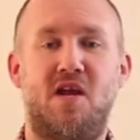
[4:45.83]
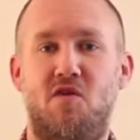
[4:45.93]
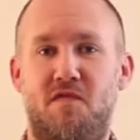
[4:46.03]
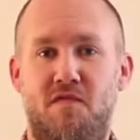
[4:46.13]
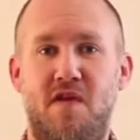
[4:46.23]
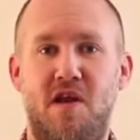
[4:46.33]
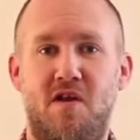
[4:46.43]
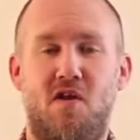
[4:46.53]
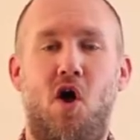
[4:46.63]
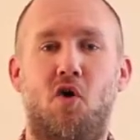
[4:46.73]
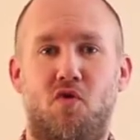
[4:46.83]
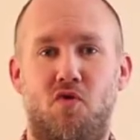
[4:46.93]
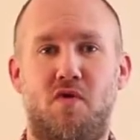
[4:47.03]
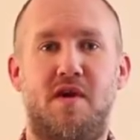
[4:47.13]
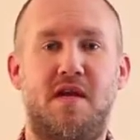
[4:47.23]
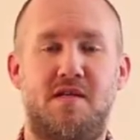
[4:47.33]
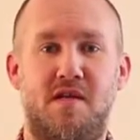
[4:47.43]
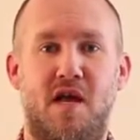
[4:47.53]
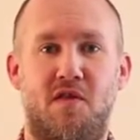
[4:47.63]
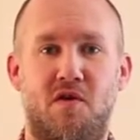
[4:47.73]
and your feet all coordinate
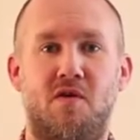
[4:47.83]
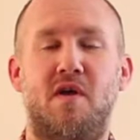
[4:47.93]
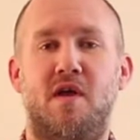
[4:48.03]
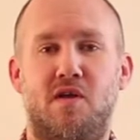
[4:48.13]
together